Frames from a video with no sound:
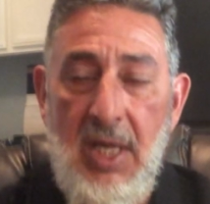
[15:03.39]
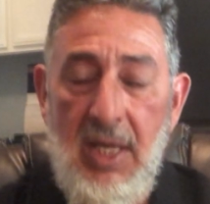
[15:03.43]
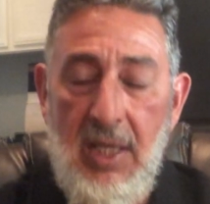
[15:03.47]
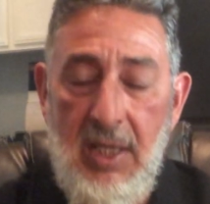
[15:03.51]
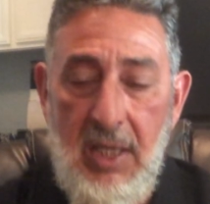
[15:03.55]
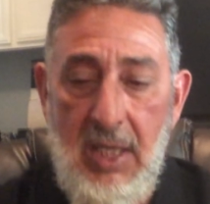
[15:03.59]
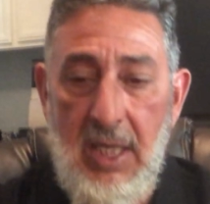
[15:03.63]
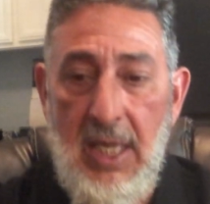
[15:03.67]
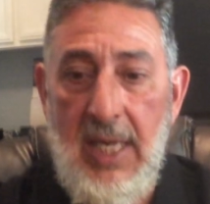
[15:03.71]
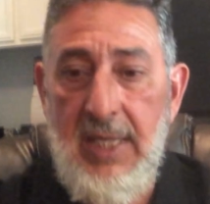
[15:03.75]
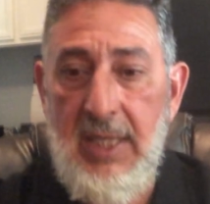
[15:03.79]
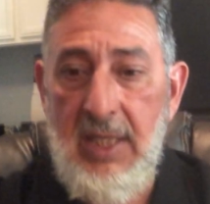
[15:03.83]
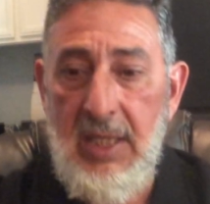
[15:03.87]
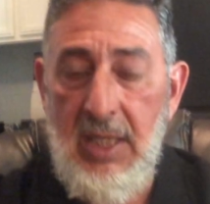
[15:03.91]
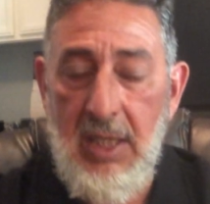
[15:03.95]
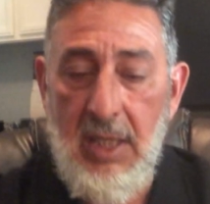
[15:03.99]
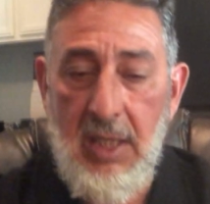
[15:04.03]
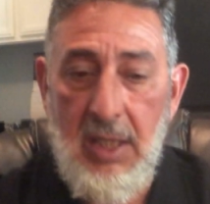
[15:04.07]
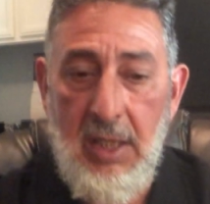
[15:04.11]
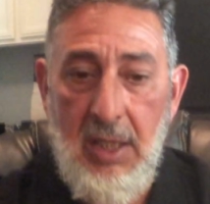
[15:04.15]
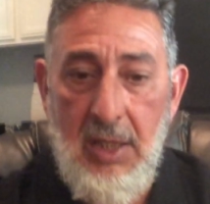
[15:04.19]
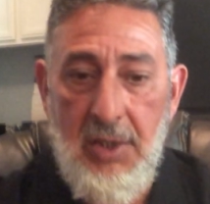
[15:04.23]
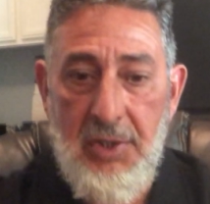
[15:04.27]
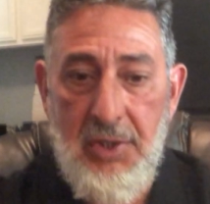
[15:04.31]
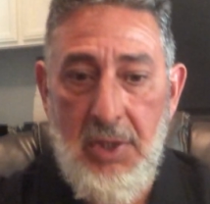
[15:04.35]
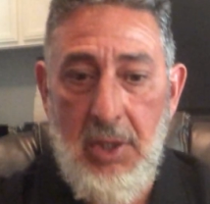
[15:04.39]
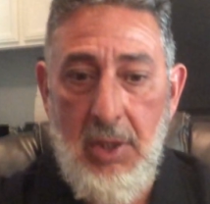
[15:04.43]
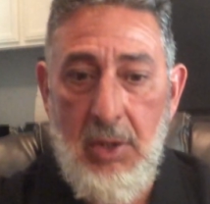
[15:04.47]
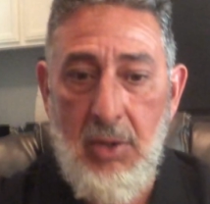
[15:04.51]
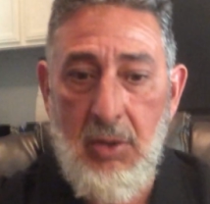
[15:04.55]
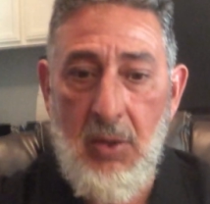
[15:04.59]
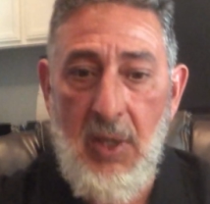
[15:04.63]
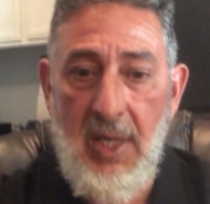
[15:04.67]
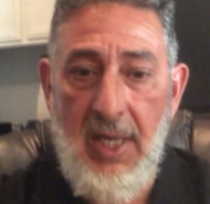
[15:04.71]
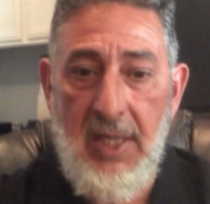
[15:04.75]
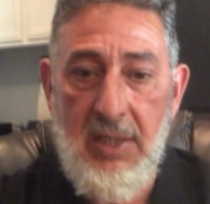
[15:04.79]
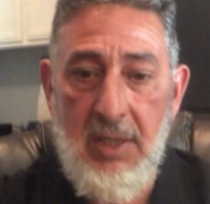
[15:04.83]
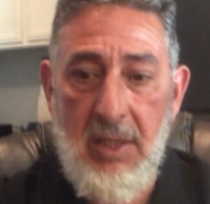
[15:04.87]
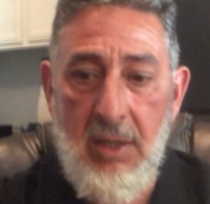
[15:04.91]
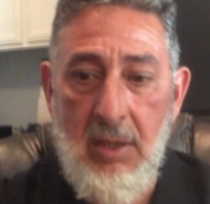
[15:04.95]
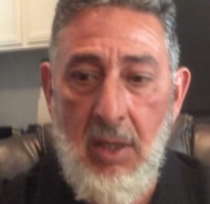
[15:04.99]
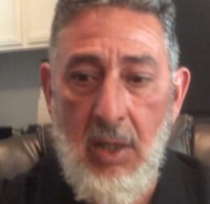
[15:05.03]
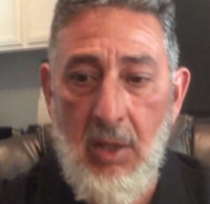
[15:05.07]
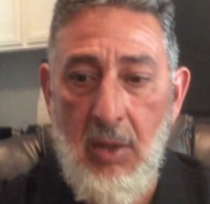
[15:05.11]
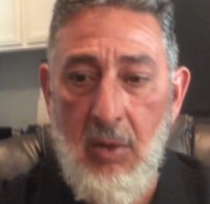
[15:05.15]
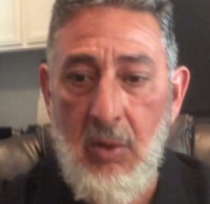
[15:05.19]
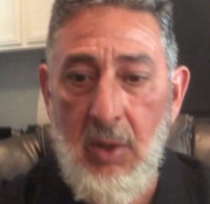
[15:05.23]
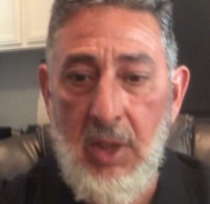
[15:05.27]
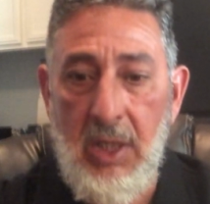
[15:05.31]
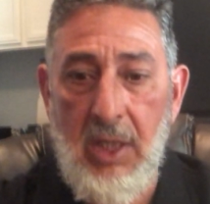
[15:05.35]
The idea is to try to not
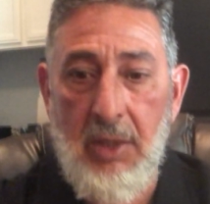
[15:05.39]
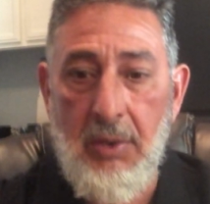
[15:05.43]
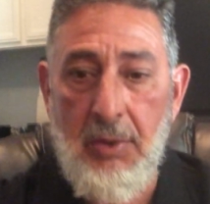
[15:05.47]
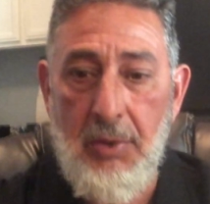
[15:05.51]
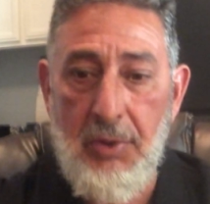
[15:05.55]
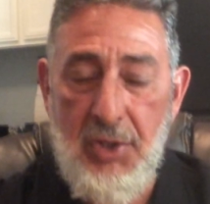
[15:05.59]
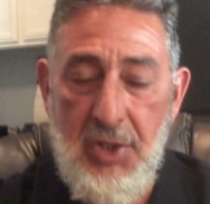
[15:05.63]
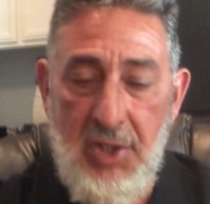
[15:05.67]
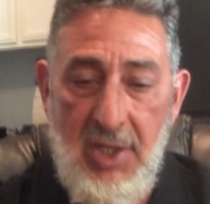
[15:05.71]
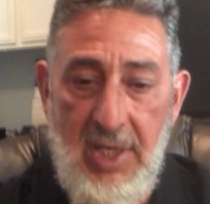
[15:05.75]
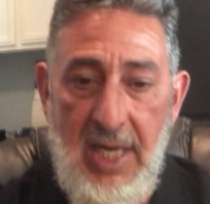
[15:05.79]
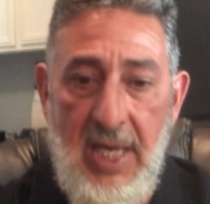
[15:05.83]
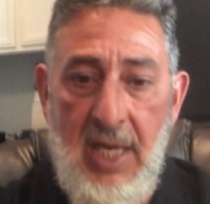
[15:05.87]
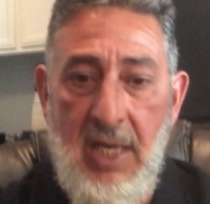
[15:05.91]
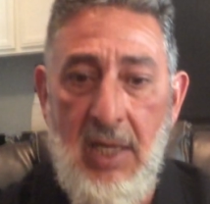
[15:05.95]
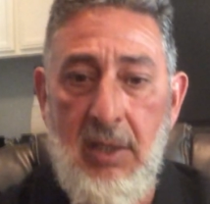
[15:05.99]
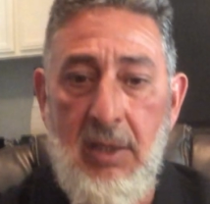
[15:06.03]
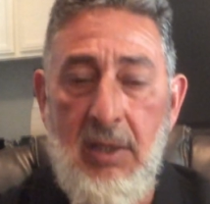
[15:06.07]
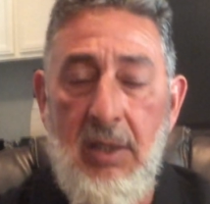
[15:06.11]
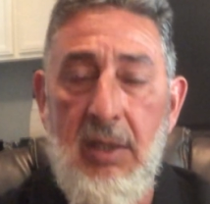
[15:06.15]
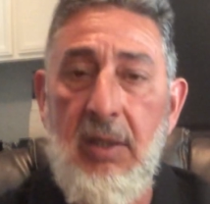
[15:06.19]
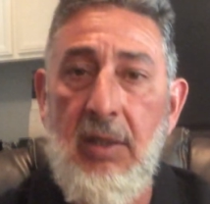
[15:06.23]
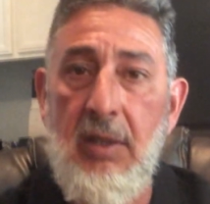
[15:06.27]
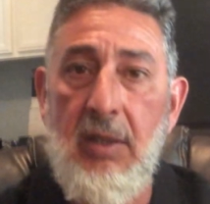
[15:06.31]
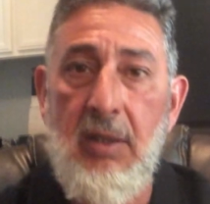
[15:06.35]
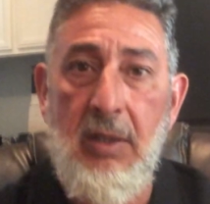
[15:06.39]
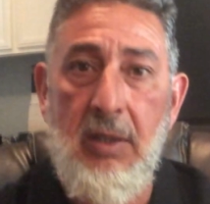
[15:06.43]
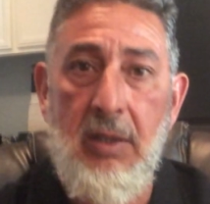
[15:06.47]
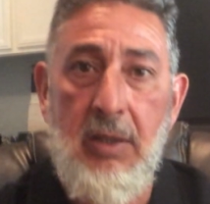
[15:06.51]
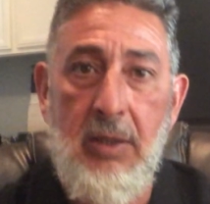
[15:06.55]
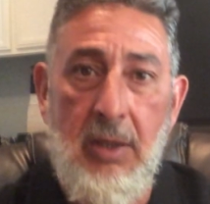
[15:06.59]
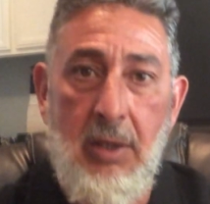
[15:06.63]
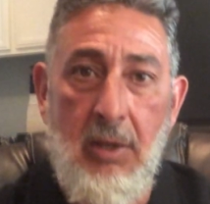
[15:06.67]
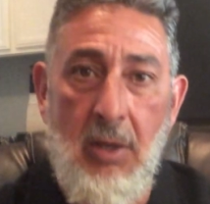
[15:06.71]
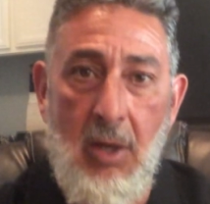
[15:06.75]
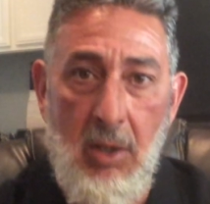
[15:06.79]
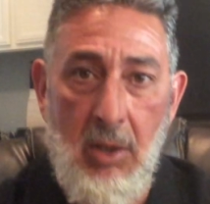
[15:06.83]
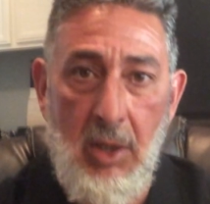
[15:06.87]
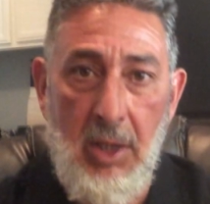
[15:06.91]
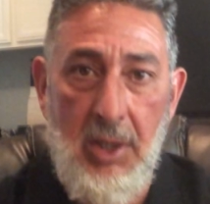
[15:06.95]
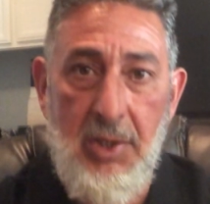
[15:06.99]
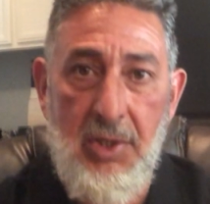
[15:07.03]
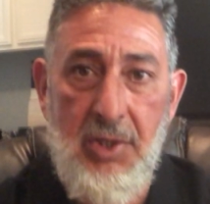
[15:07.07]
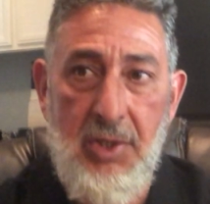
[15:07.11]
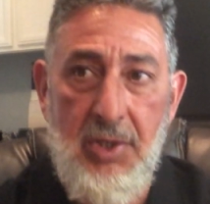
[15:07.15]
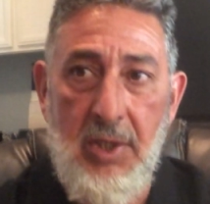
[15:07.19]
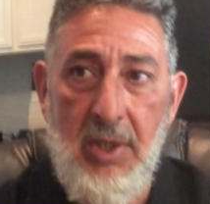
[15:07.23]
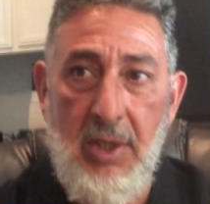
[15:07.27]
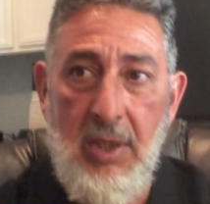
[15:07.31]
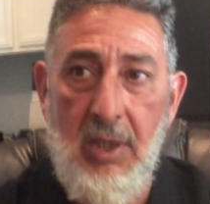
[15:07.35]
only understand the
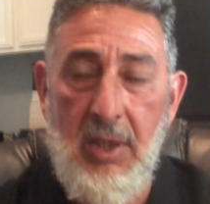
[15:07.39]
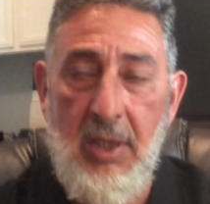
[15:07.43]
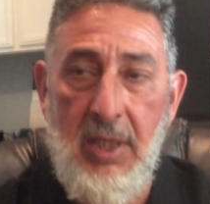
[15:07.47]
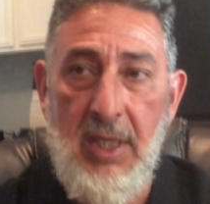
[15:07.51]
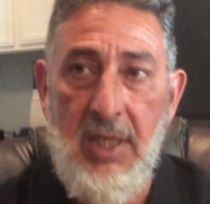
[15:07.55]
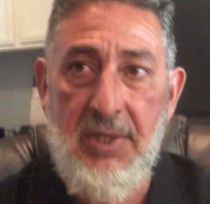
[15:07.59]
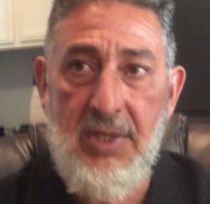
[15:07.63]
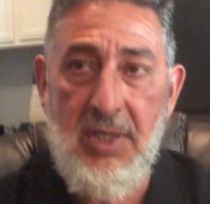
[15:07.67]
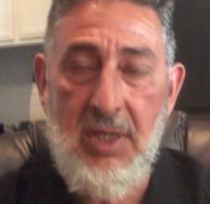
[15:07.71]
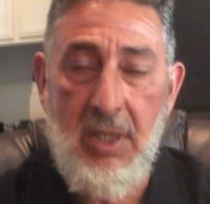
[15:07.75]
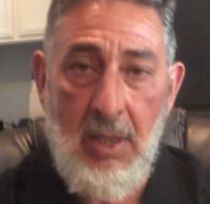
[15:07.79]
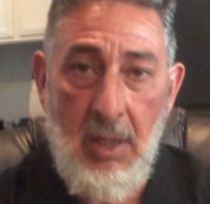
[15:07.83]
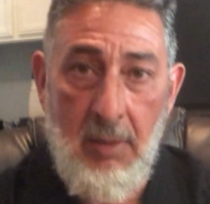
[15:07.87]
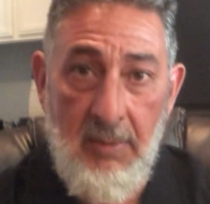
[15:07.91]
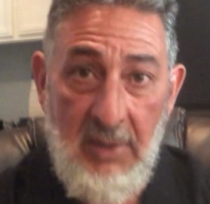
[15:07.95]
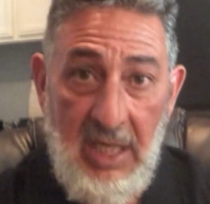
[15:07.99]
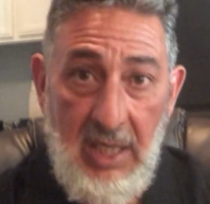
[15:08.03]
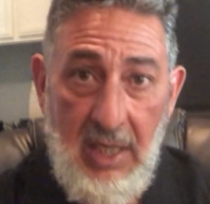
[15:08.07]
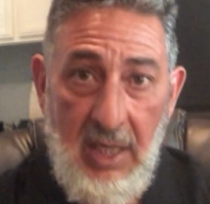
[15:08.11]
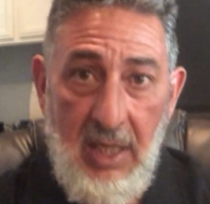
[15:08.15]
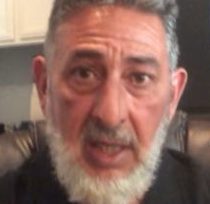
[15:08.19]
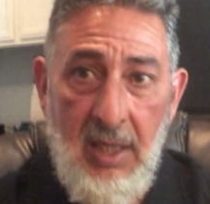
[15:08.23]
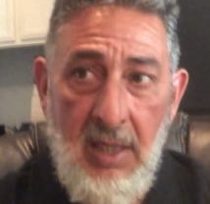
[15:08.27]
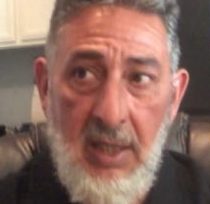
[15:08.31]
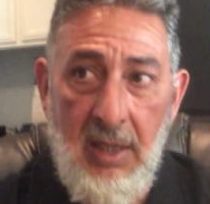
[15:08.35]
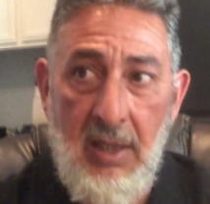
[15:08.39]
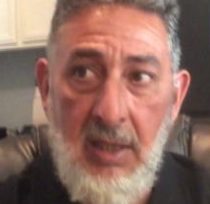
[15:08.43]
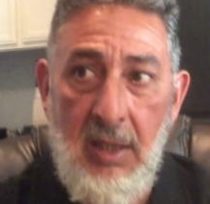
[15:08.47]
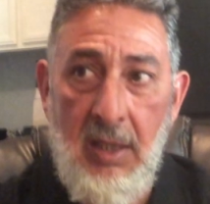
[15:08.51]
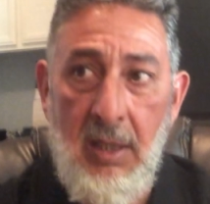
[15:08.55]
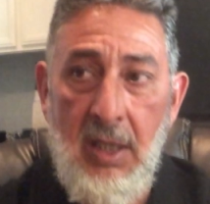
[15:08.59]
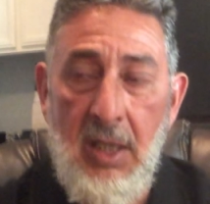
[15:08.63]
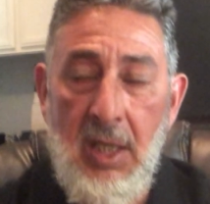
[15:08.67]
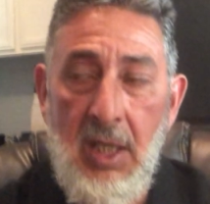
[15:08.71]
knowledge that's coming in,